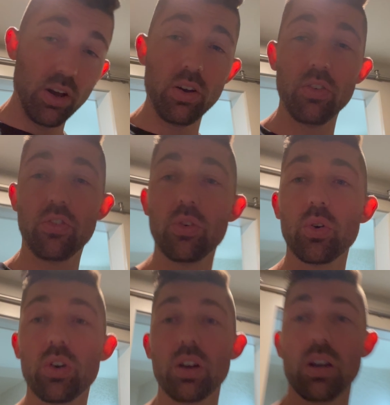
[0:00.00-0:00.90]

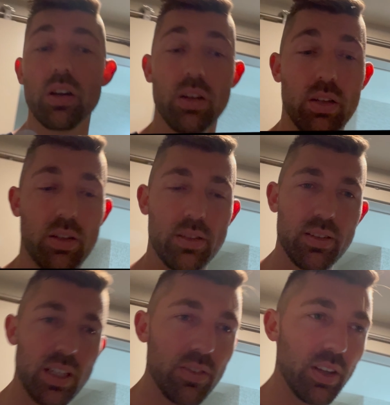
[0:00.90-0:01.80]
for,
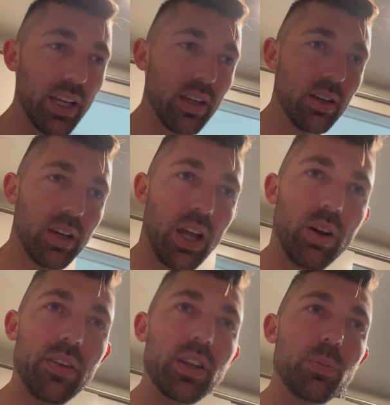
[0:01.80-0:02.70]
instead of like, I don't
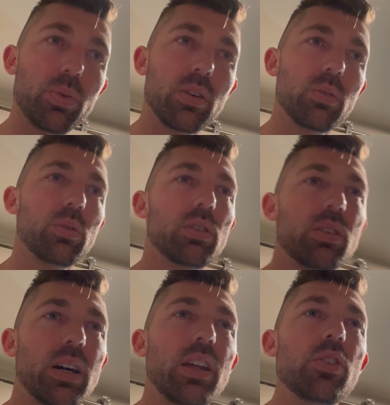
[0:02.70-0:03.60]
have any, pre,
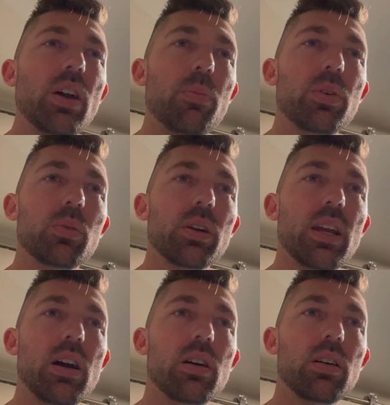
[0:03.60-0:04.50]
well, I do have
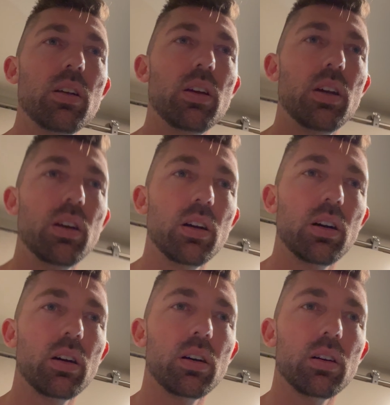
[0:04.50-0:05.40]
pre-workout,
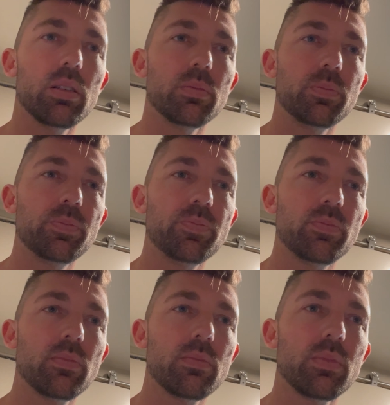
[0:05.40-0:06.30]
um,
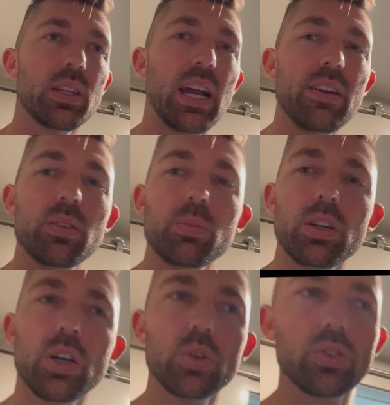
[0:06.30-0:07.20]
have some
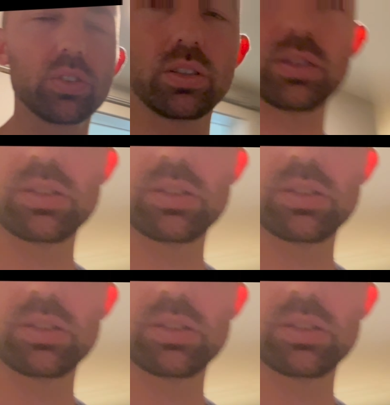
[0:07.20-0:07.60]
Ghost.